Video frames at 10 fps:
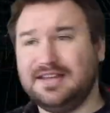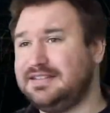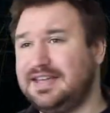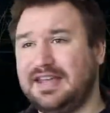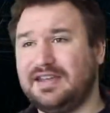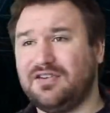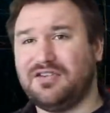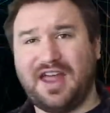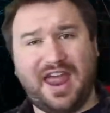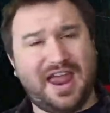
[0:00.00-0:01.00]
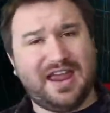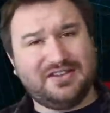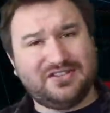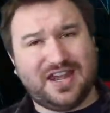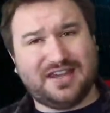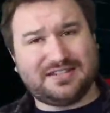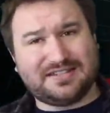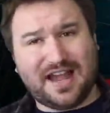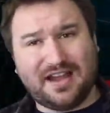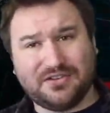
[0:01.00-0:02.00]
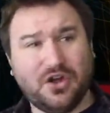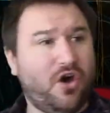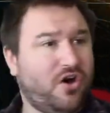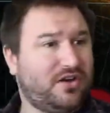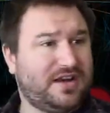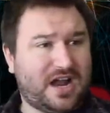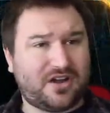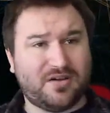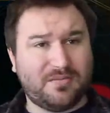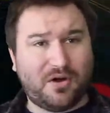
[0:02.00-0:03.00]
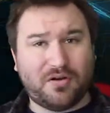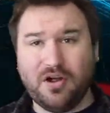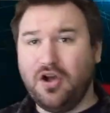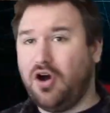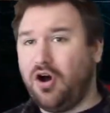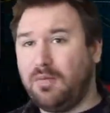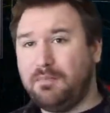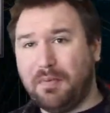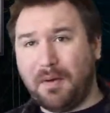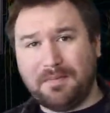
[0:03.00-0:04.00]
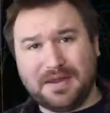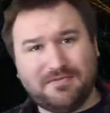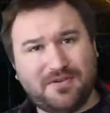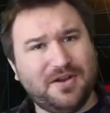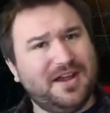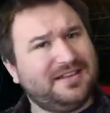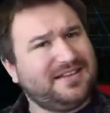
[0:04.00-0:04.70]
taking on AJ Styles or Nakamura or Bobby Roode?